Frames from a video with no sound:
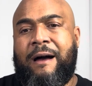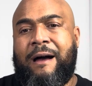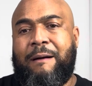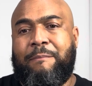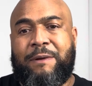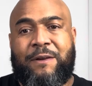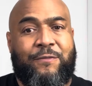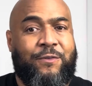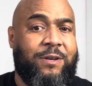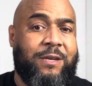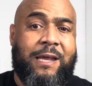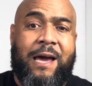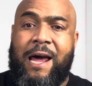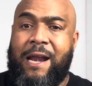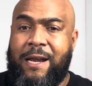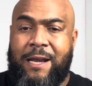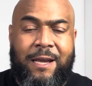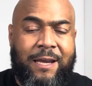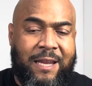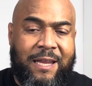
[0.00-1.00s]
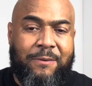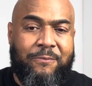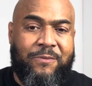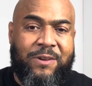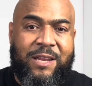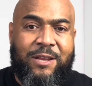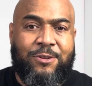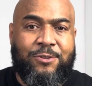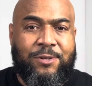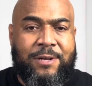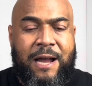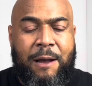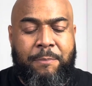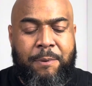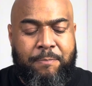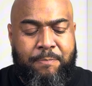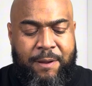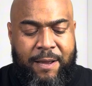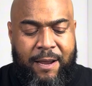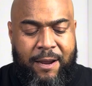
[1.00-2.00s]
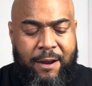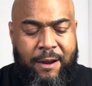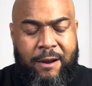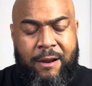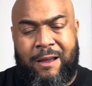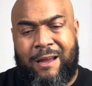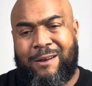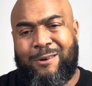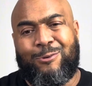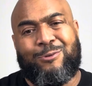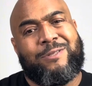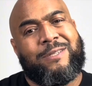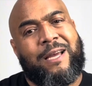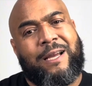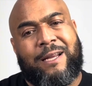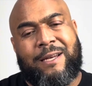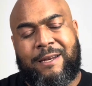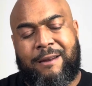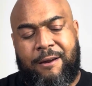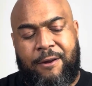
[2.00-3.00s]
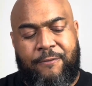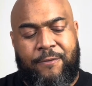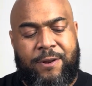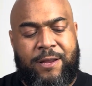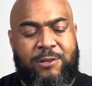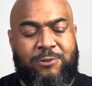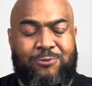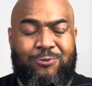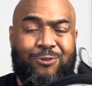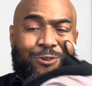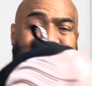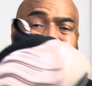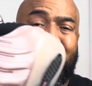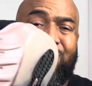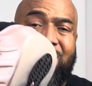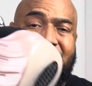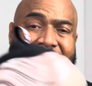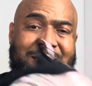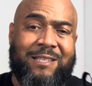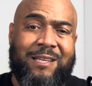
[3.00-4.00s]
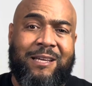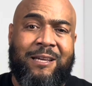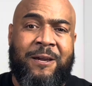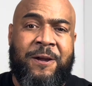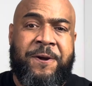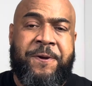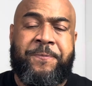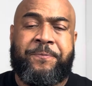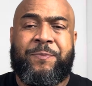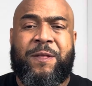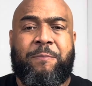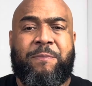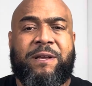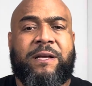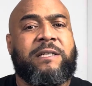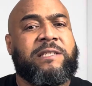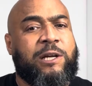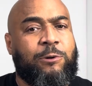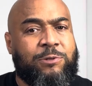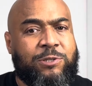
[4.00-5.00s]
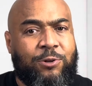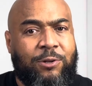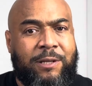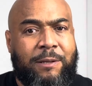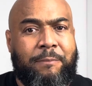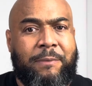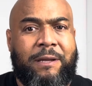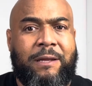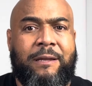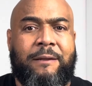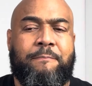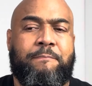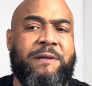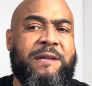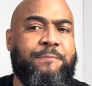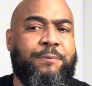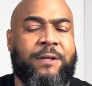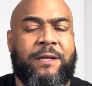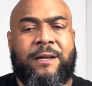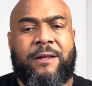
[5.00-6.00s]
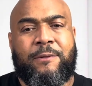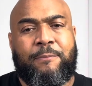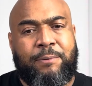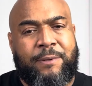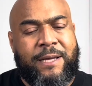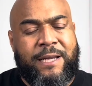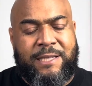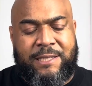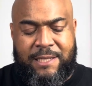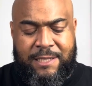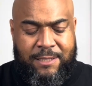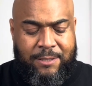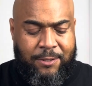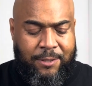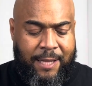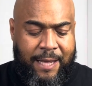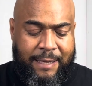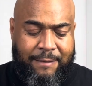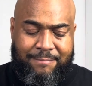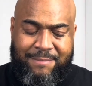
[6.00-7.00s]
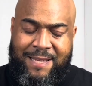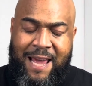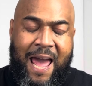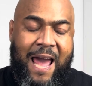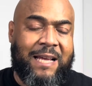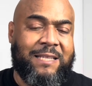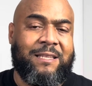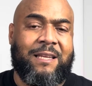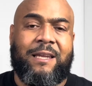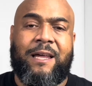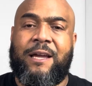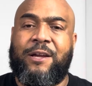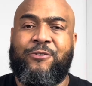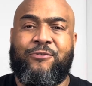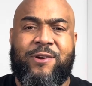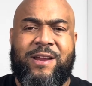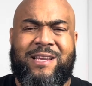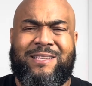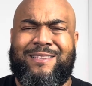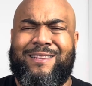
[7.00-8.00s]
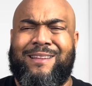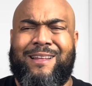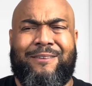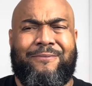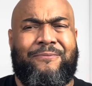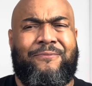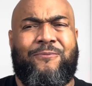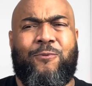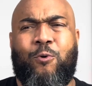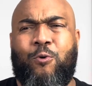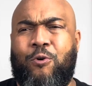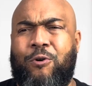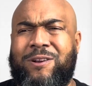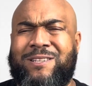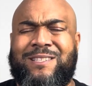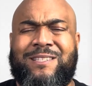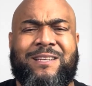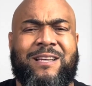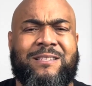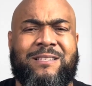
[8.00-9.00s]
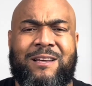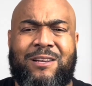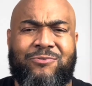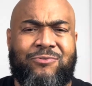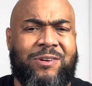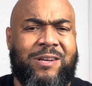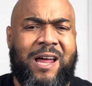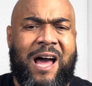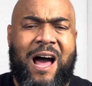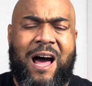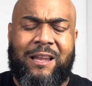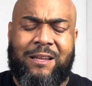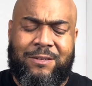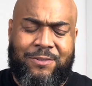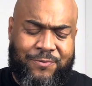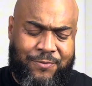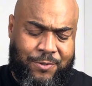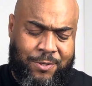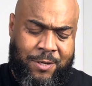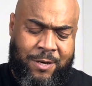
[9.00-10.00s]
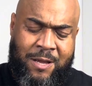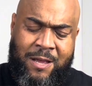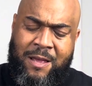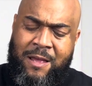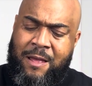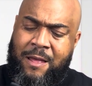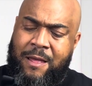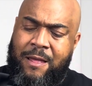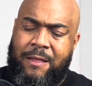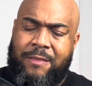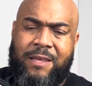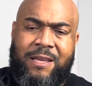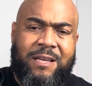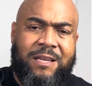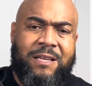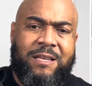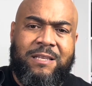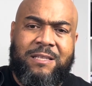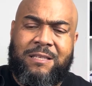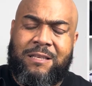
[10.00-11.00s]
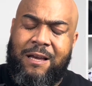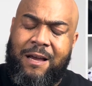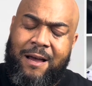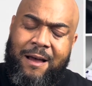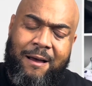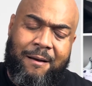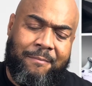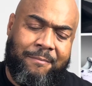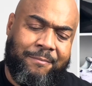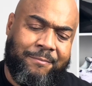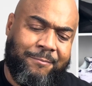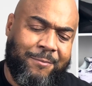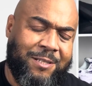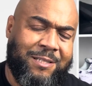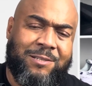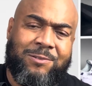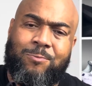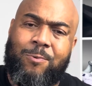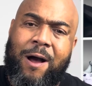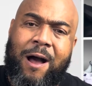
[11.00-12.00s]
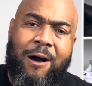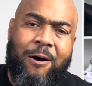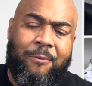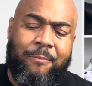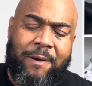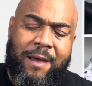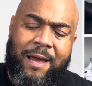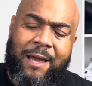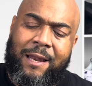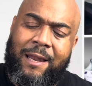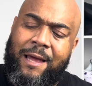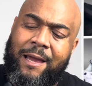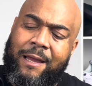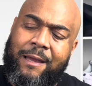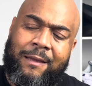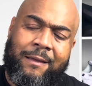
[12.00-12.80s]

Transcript: If you're not in the DMV, did you cop a pair? I know secondary for these is going crazy because they were so limited, and people in other places are like taxing like crazy, like $400-600 for these, which is wild, man. Like,